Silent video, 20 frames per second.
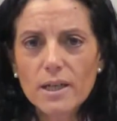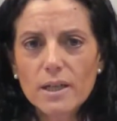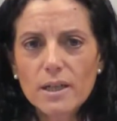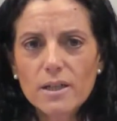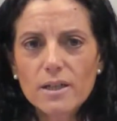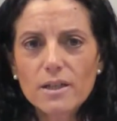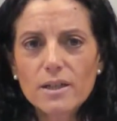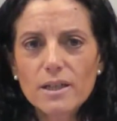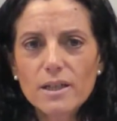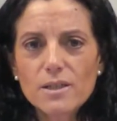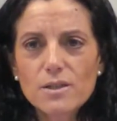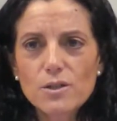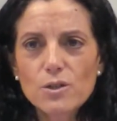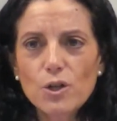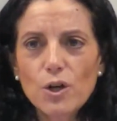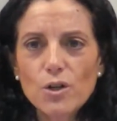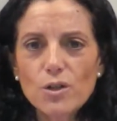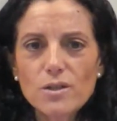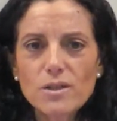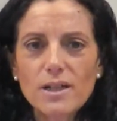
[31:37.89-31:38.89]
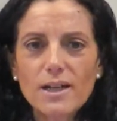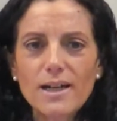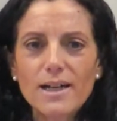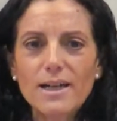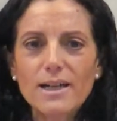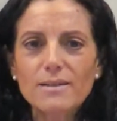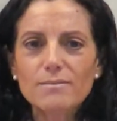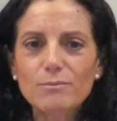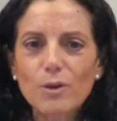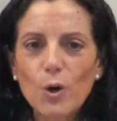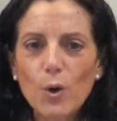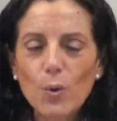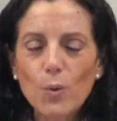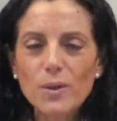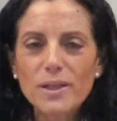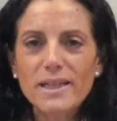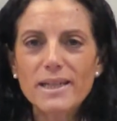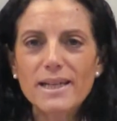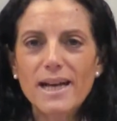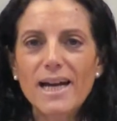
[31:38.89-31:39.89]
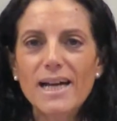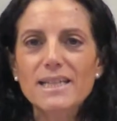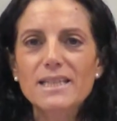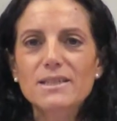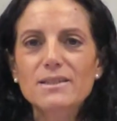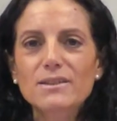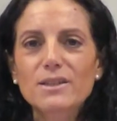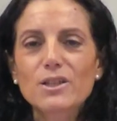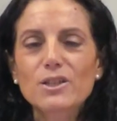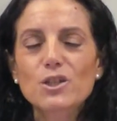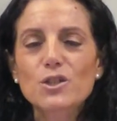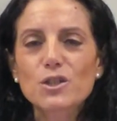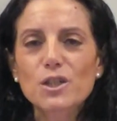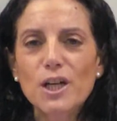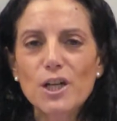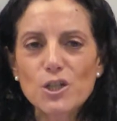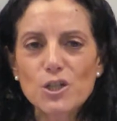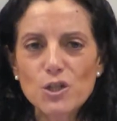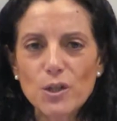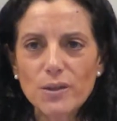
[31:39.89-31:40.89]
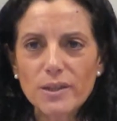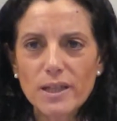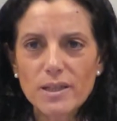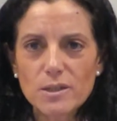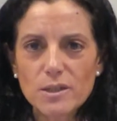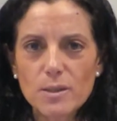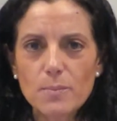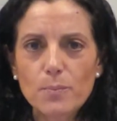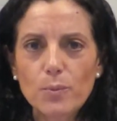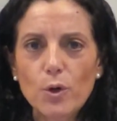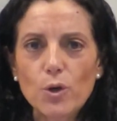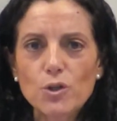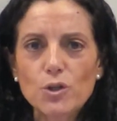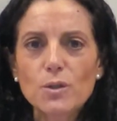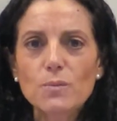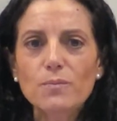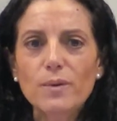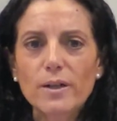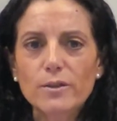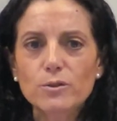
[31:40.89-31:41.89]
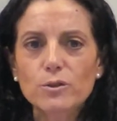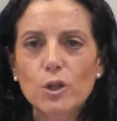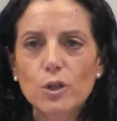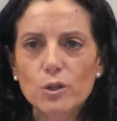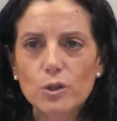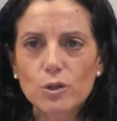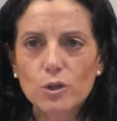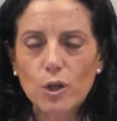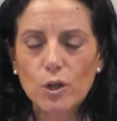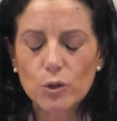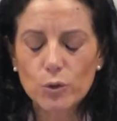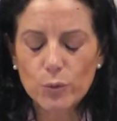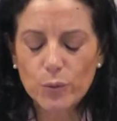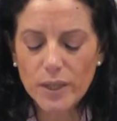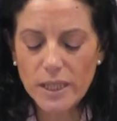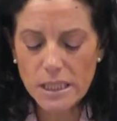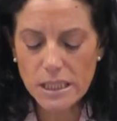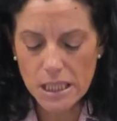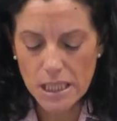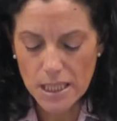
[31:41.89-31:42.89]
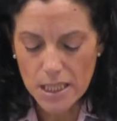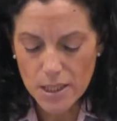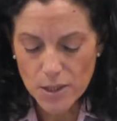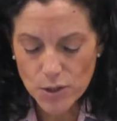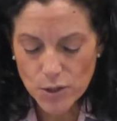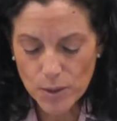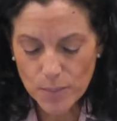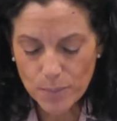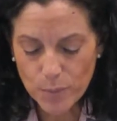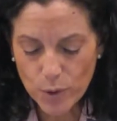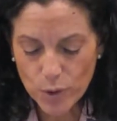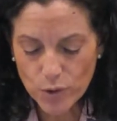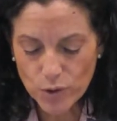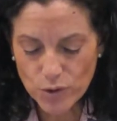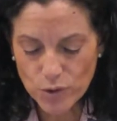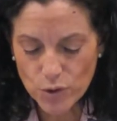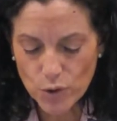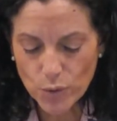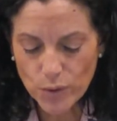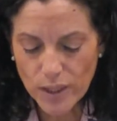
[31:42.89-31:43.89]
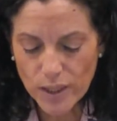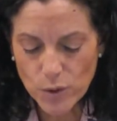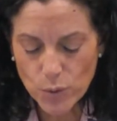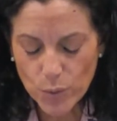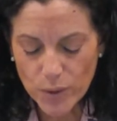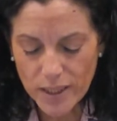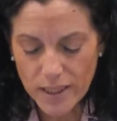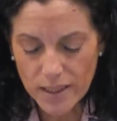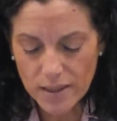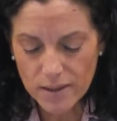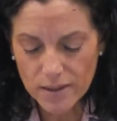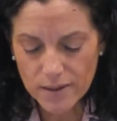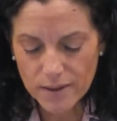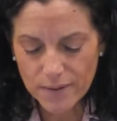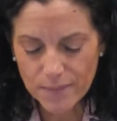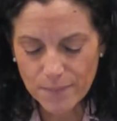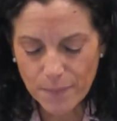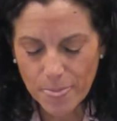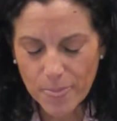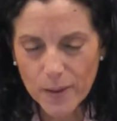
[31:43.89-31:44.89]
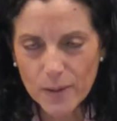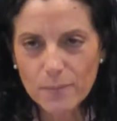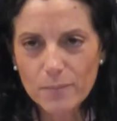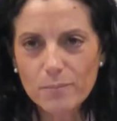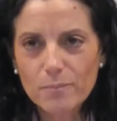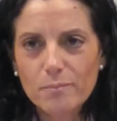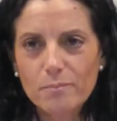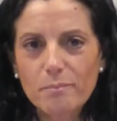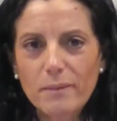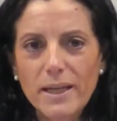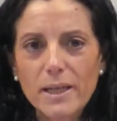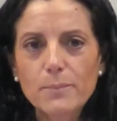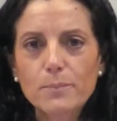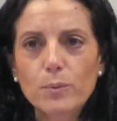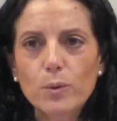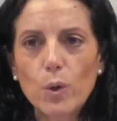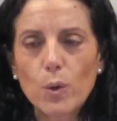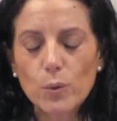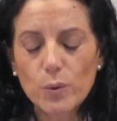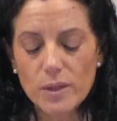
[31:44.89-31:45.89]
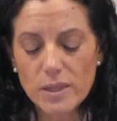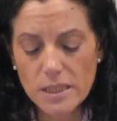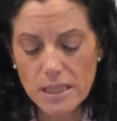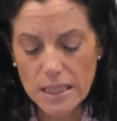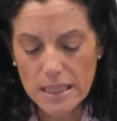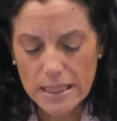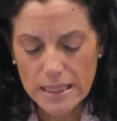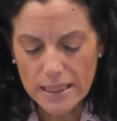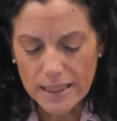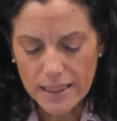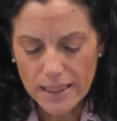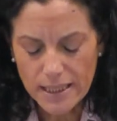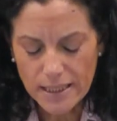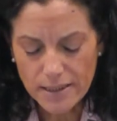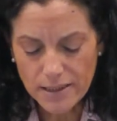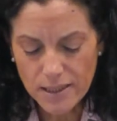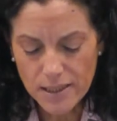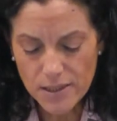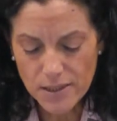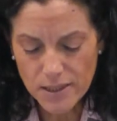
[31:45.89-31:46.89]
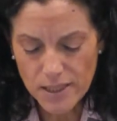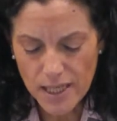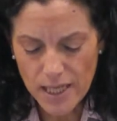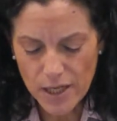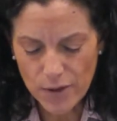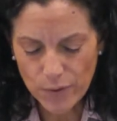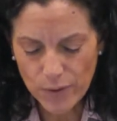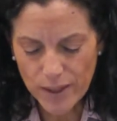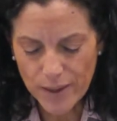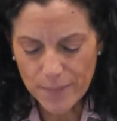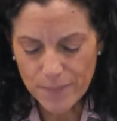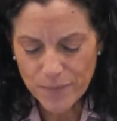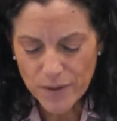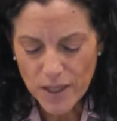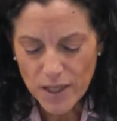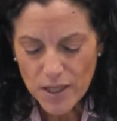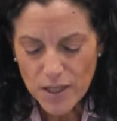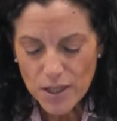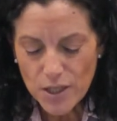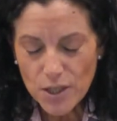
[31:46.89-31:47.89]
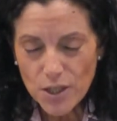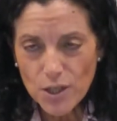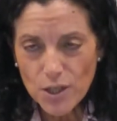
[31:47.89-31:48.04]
Mm. Uh, it's not only the discussion that's important, but co- concrete support so that we um, make progress in this area.